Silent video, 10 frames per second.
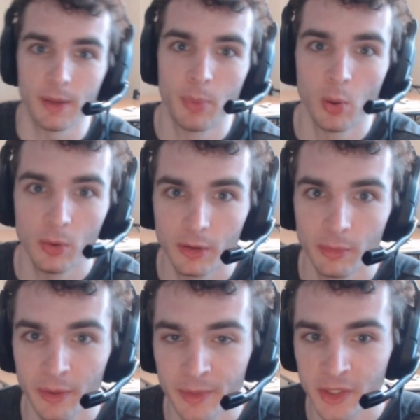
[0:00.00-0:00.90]
polar
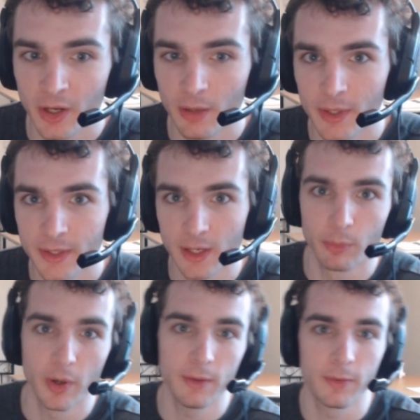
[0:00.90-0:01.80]
bear pajamas and I'm
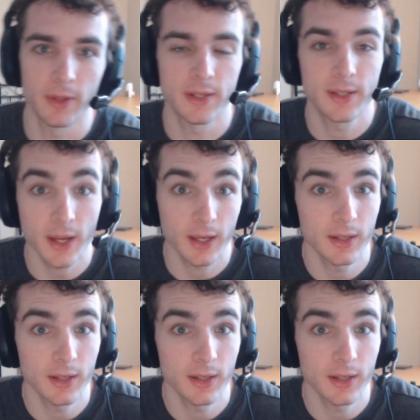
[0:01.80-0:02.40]
ready for the second